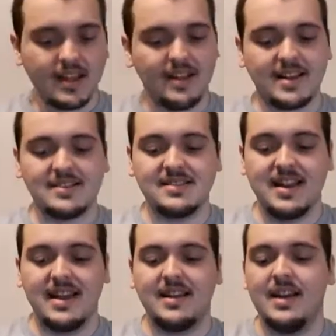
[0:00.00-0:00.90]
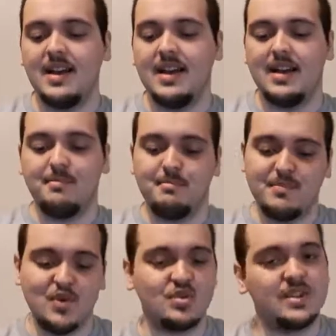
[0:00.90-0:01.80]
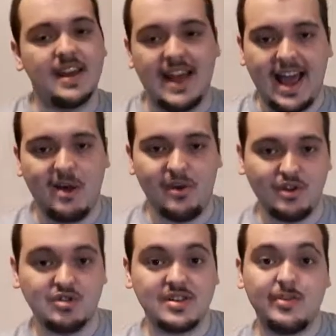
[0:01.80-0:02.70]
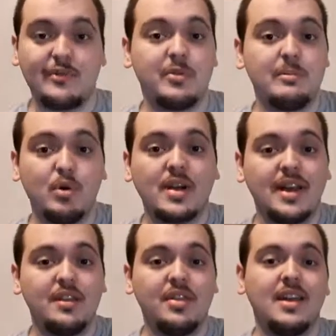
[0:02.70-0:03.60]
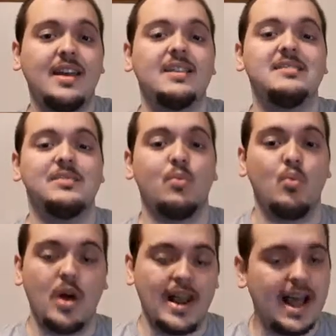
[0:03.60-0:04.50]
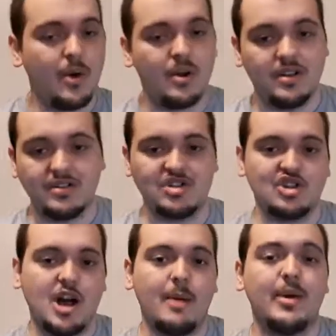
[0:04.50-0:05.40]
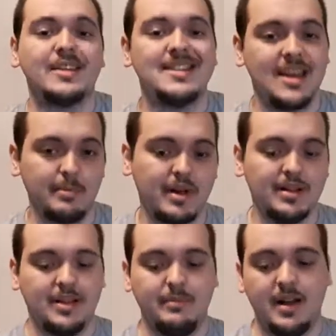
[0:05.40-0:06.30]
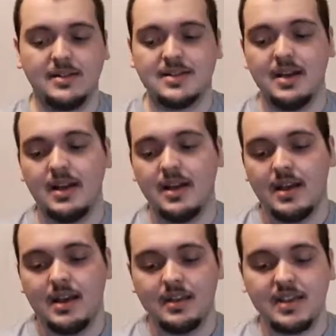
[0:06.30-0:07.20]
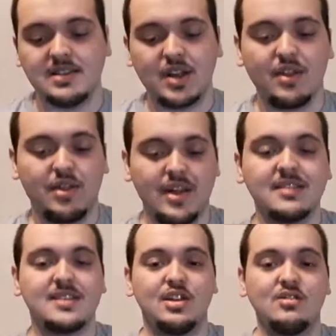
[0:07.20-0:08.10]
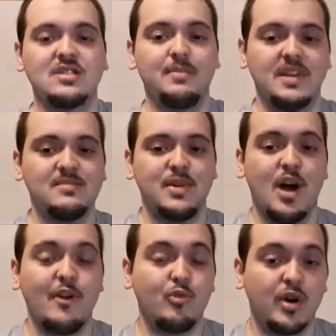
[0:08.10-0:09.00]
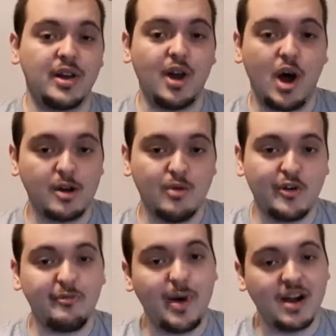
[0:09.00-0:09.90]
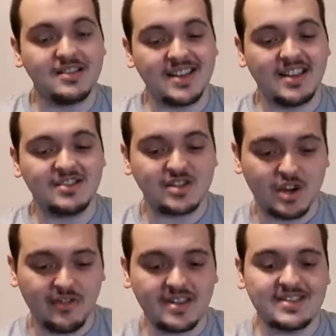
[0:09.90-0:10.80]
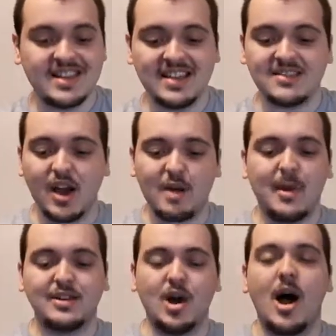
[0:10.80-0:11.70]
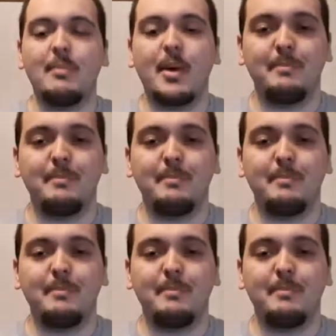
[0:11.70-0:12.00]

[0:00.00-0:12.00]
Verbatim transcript: like I said, mm, usually an hour. Usually whenever we book anything, it's one hour in the shop typically. But these are the things that used to piss me off working automotive parts and service. These are my top